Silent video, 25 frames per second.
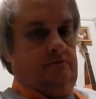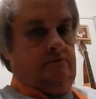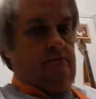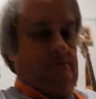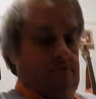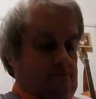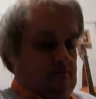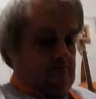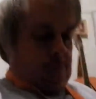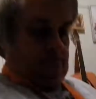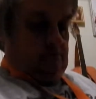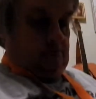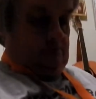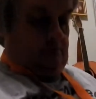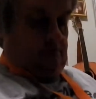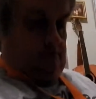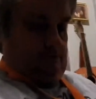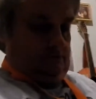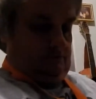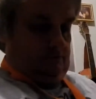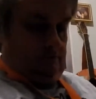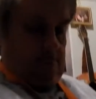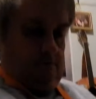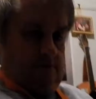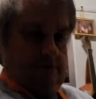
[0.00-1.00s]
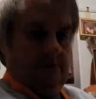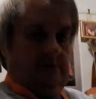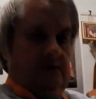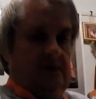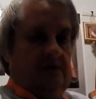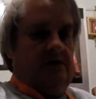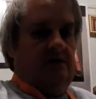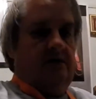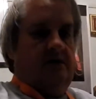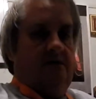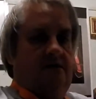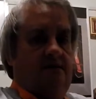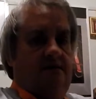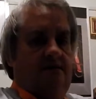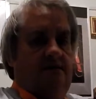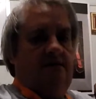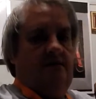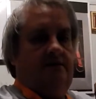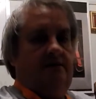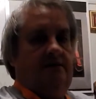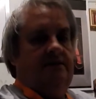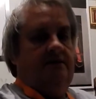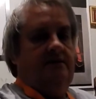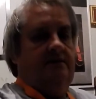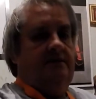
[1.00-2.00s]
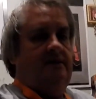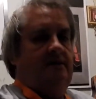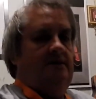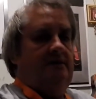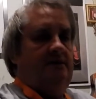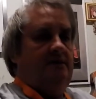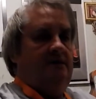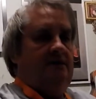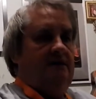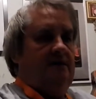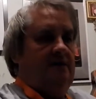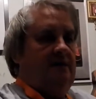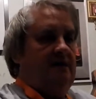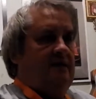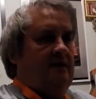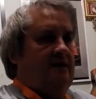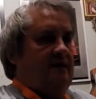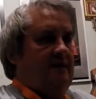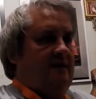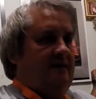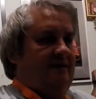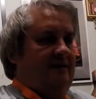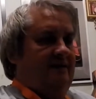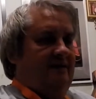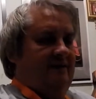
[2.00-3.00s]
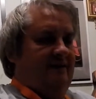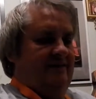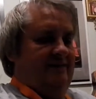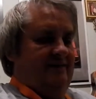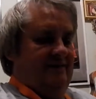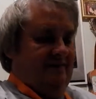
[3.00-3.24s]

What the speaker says: Nothing is said.